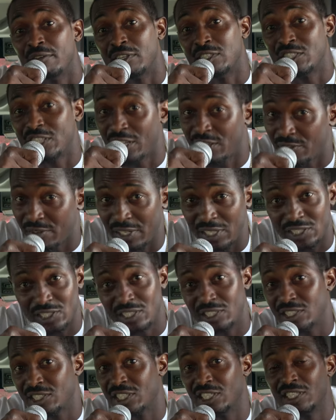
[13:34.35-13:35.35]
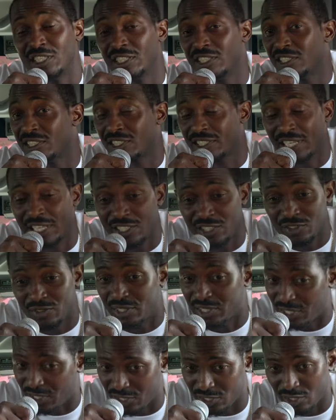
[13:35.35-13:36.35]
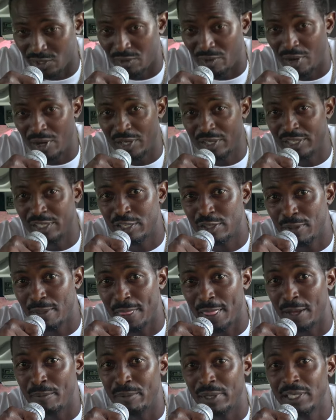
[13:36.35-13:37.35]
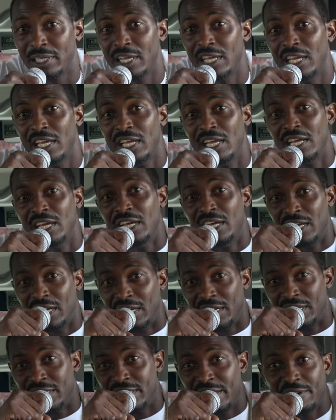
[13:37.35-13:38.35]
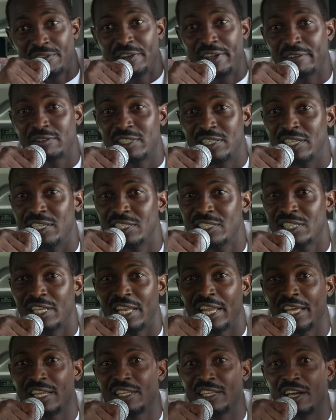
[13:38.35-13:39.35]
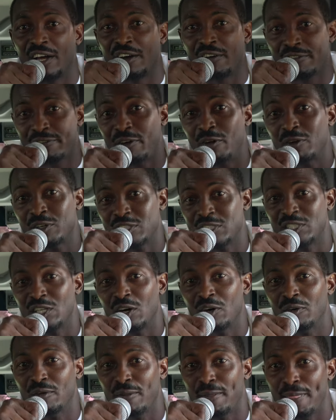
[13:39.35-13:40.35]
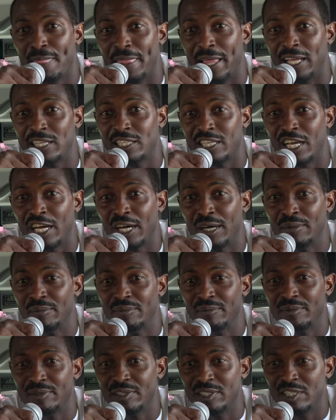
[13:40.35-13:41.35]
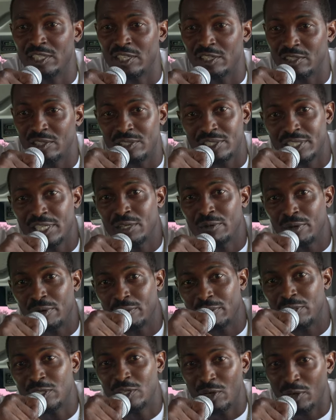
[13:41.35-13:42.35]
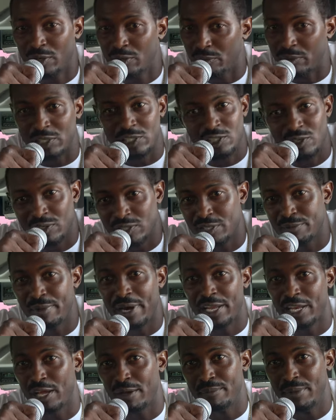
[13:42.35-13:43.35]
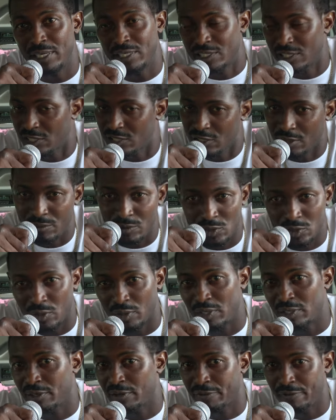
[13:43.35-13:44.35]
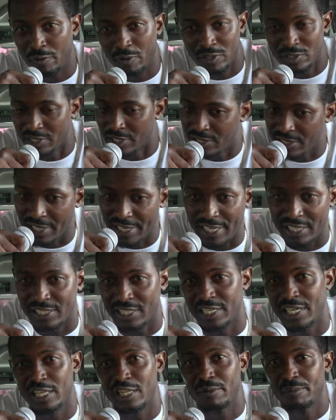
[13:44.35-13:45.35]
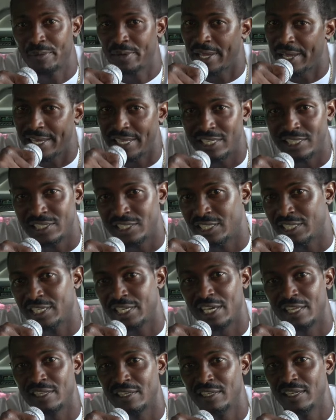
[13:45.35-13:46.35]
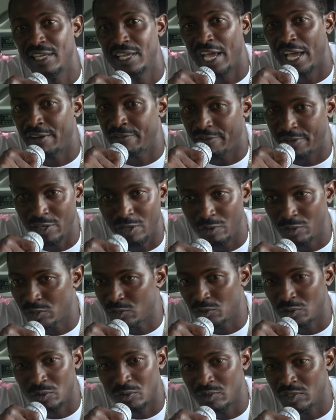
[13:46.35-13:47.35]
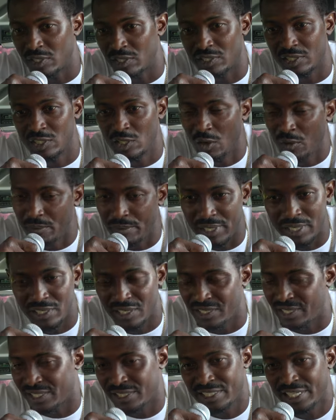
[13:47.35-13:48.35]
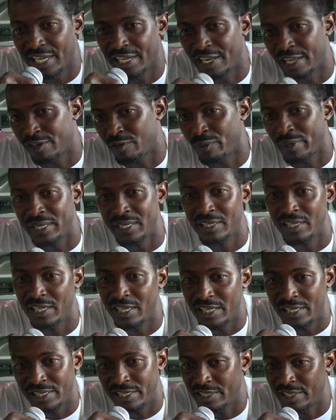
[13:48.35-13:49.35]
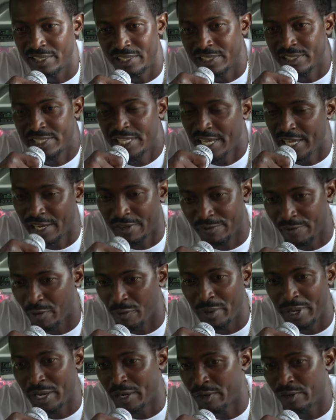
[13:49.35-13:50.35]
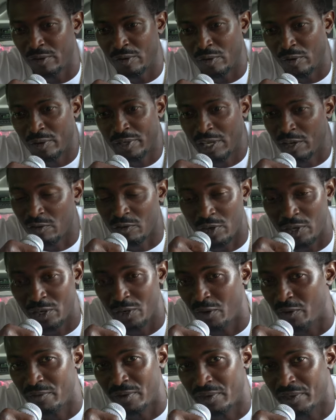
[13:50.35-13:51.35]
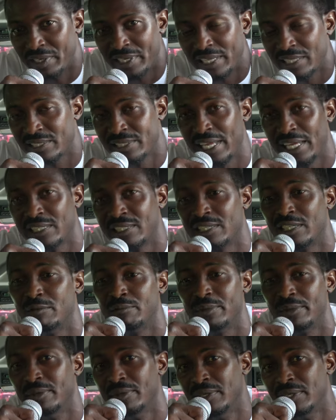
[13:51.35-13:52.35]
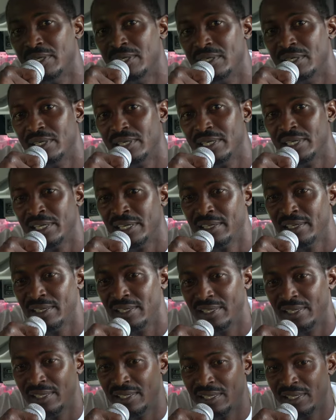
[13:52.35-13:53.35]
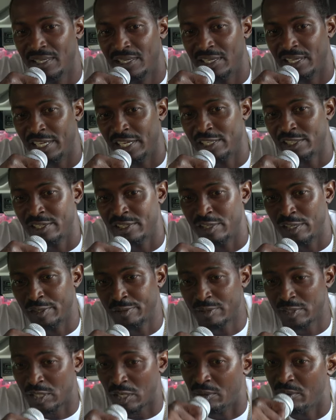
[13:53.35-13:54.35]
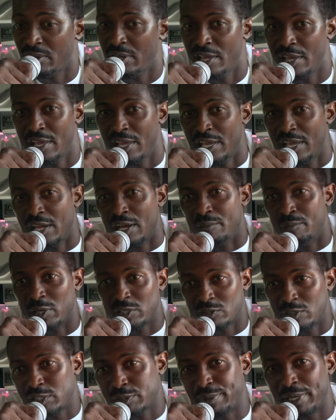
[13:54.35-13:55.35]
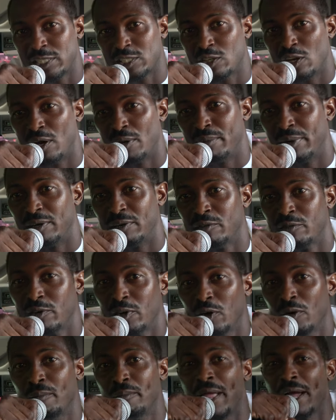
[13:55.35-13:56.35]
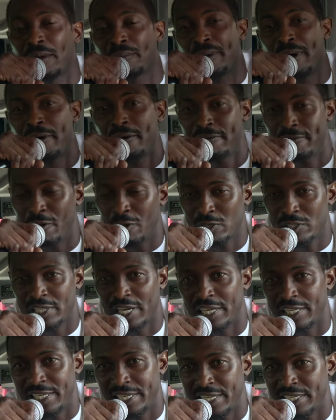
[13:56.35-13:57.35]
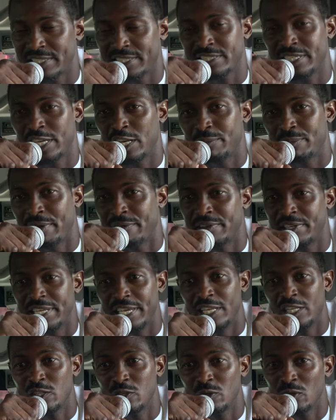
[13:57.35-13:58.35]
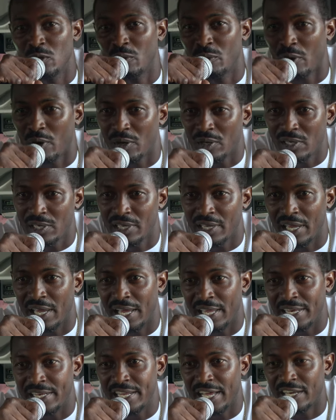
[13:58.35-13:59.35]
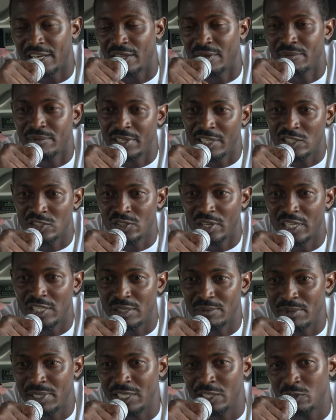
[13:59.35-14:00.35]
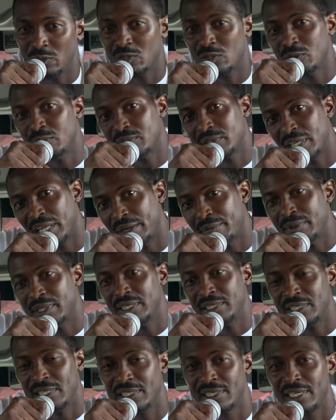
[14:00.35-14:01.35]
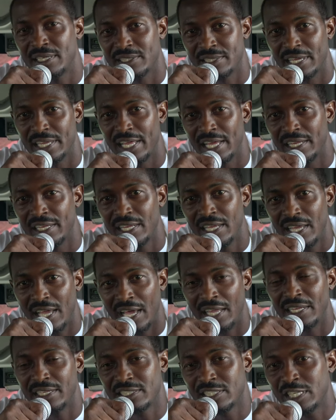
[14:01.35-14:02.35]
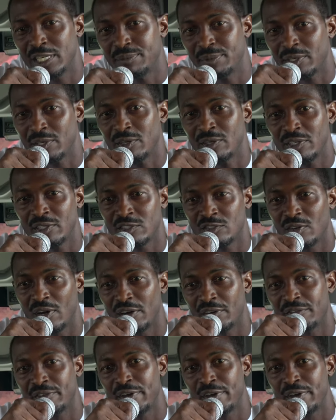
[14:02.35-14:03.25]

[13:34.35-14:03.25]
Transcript: generations and centuries and so on. You know, but definitely have to just let our folks know that um, you know you see what we're doing. We're serious about our business. Come join the force. Let's connect together. Put our energy together. And for those who just don't mean good, stay out of the way. Either you stay out of our way or get run over, and that's that simple. You know? And, you know so much respect to all my real black power folks out there that's get up every day and do the work and not up there trying to be YouTube celebrities and things like that. And let's keep it a strong